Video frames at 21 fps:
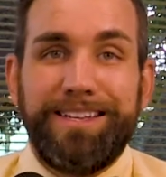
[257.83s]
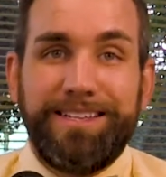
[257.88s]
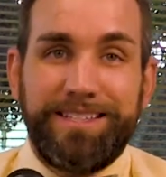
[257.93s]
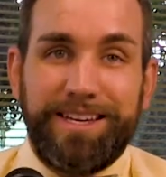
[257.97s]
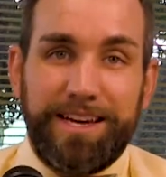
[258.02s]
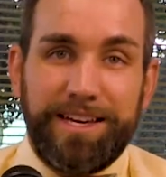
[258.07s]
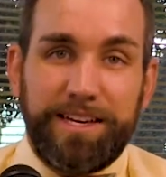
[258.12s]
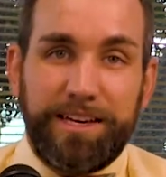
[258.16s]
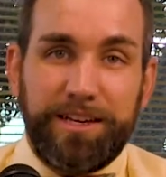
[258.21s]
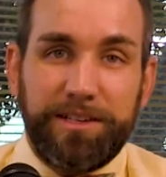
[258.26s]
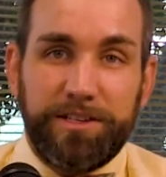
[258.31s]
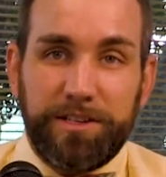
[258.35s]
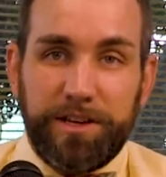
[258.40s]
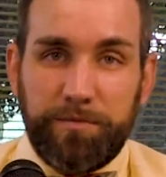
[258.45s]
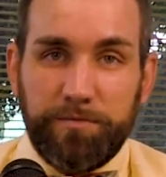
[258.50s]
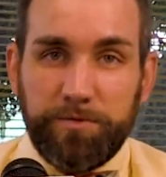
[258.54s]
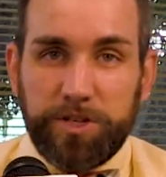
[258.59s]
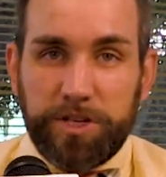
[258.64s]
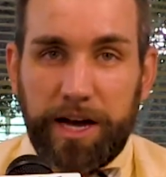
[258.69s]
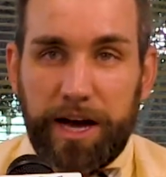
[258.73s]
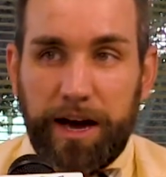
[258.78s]
taking
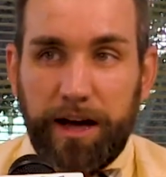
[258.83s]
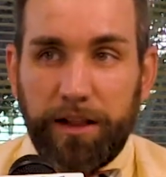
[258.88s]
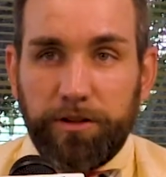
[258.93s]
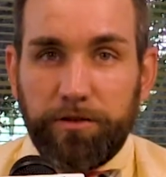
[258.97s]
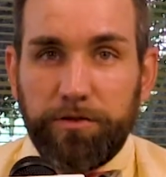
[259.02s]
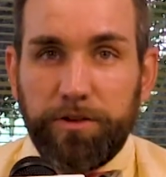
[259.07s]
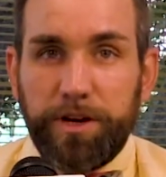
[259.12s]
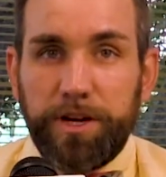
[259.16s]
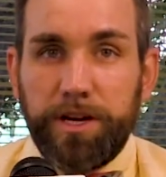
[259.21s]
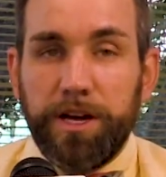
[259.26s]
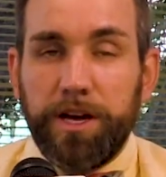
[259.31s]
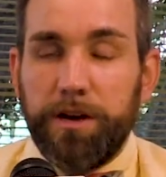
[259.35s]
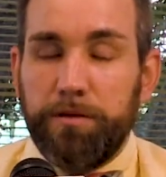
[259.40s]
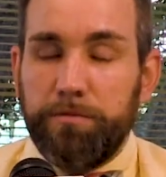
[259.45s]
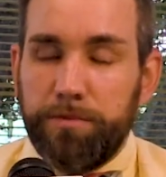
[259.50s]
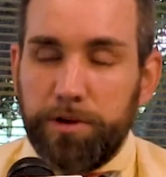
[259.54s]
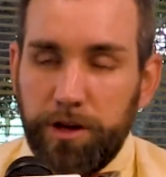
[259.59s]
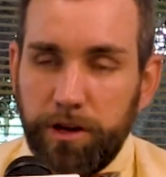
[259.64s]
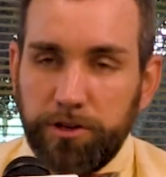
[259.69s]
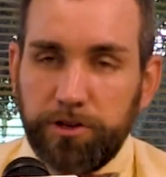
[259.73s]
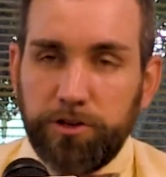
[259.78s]
some salary,
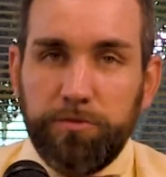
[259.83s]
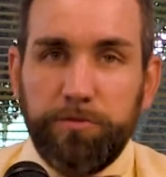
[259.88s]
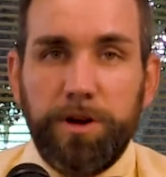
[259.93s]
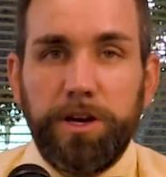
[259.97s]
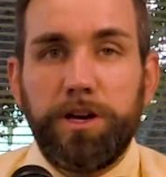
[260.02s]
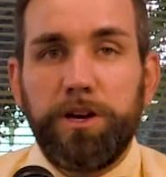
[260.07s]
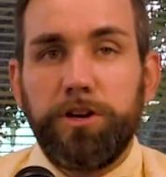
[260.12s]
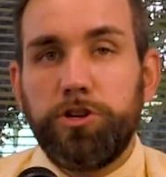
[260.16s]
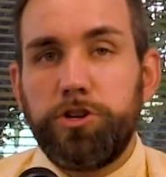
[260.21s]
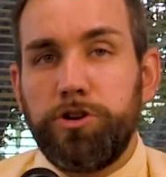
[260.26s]
but also making